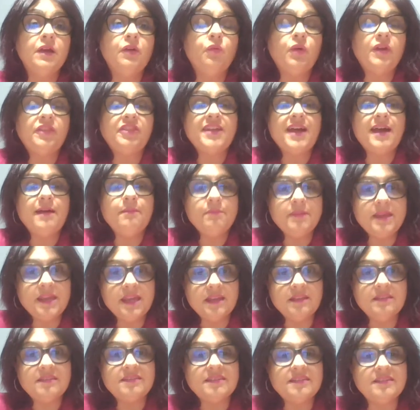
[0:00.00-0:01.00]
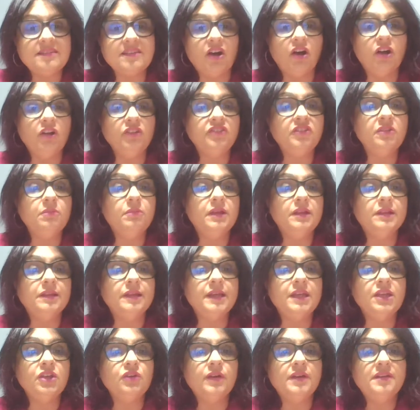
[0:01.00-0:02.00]
What that means is
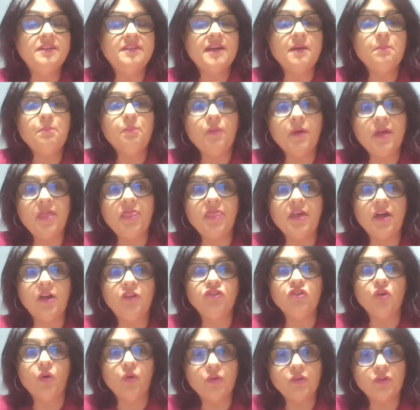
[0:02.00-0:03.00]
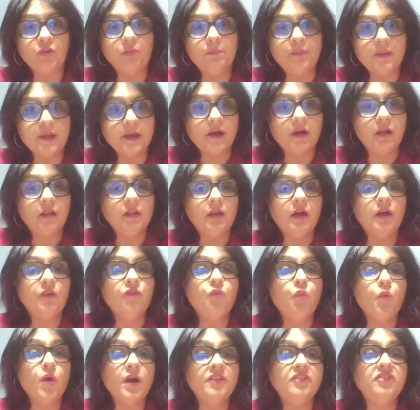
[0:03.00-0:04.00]
ultimately you end up with a total bill of
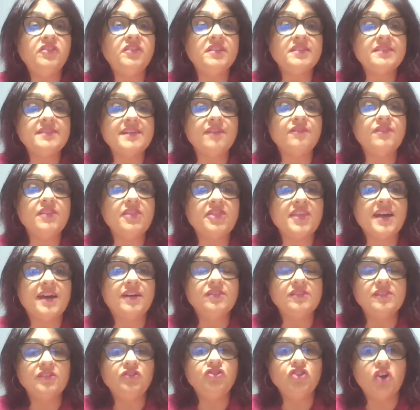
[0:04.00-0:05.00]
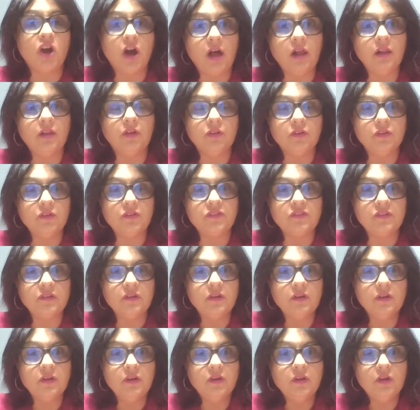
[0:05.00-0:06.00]
$1,000 to $7,000
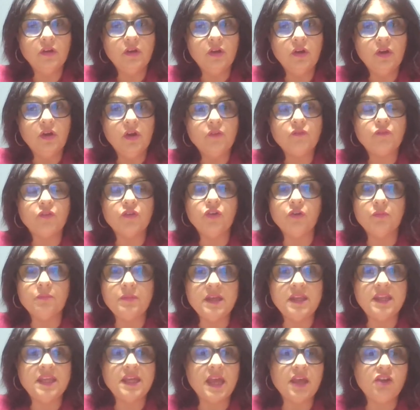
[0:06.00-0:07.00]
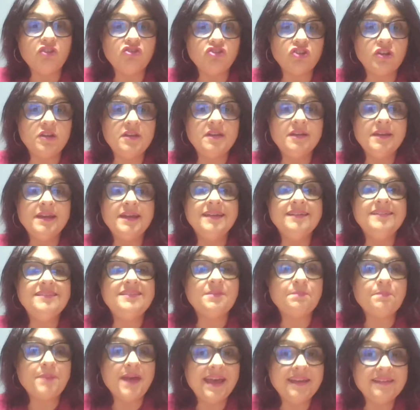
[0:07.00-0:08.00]
for your mediation,
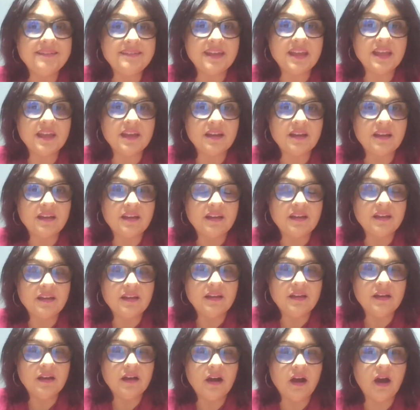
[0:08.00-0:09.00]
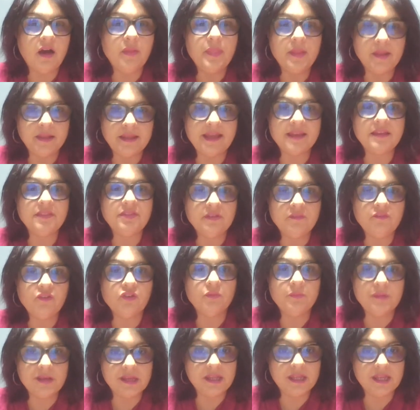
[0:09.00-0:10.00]
depending on the length of
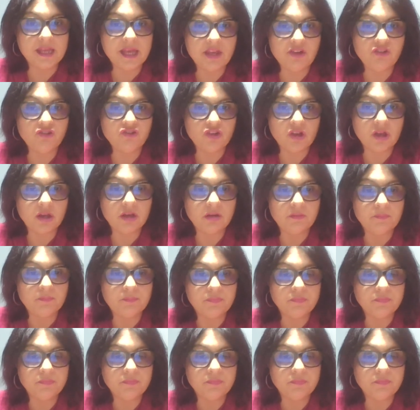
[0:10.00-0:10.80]
your mediation.